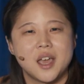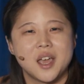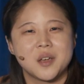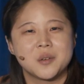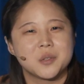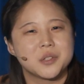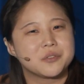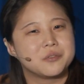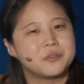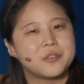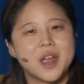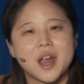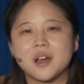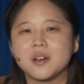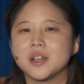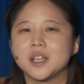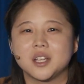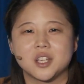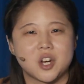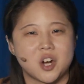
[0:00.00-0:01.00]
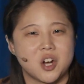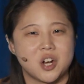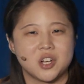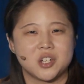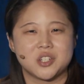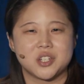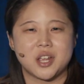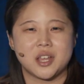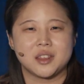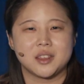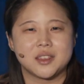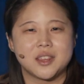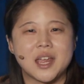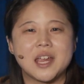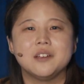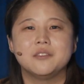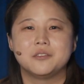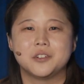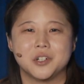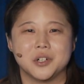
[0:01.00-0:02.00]
I was very encouraged and
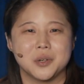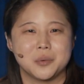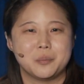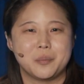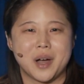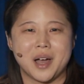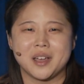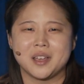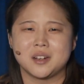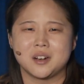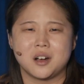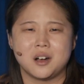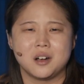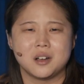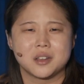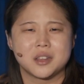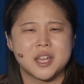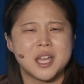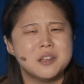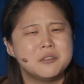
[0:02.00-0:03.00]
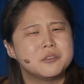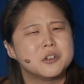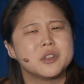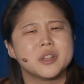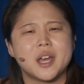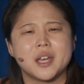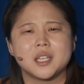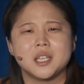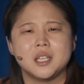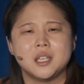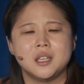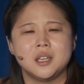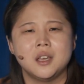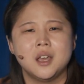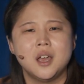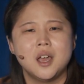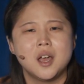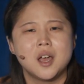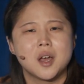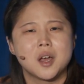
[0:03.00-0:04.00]
thankful by it all. Thankful that He
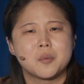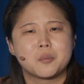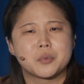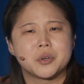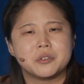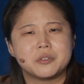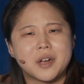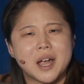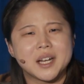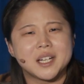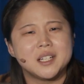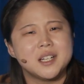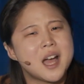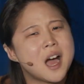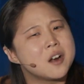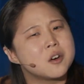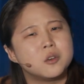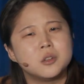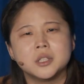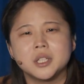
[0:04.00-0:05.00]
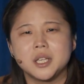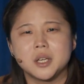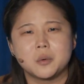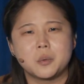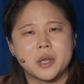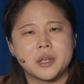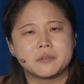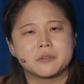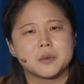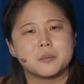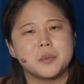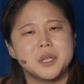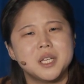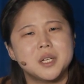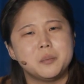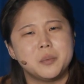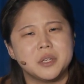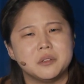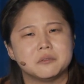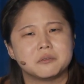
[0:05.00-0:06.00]
provided not only a way for me to
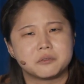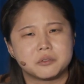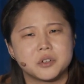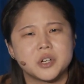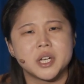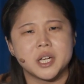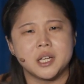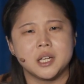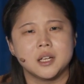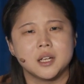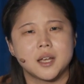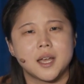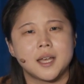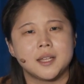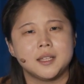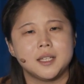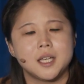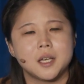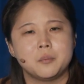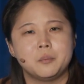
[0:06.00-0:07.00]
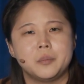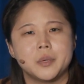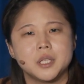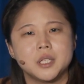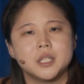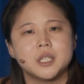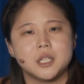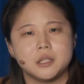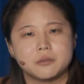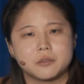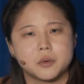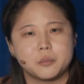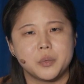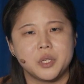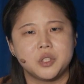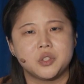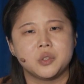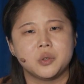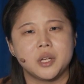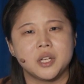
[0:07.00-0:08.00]
be free and the ability for
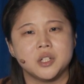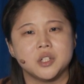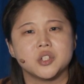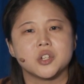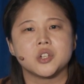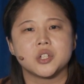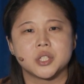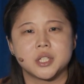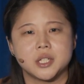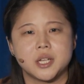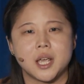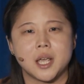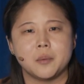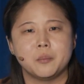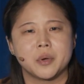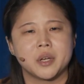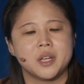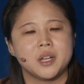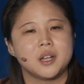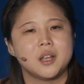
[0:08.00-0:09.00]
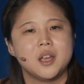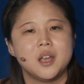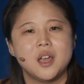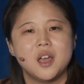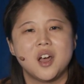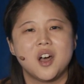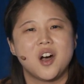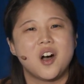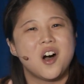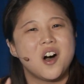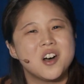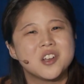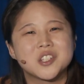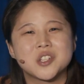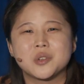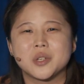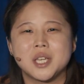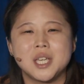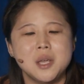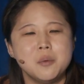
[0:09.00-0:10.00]
me to endure today, but
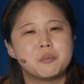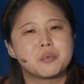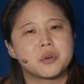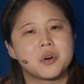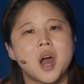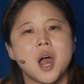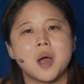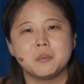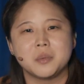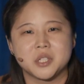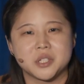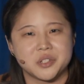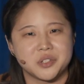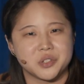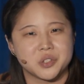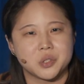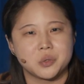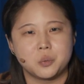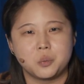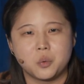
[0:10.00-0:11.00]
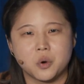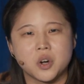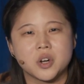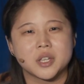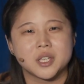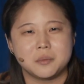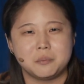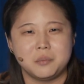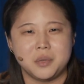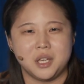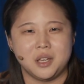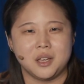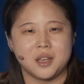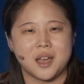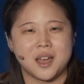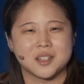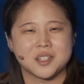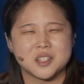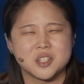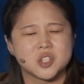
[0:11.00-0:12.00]
also He promises to work in me
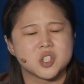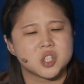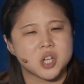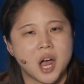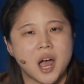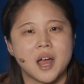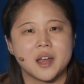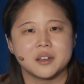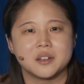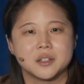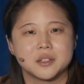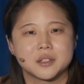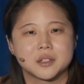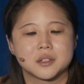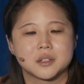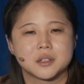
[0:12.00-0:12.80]
as His child.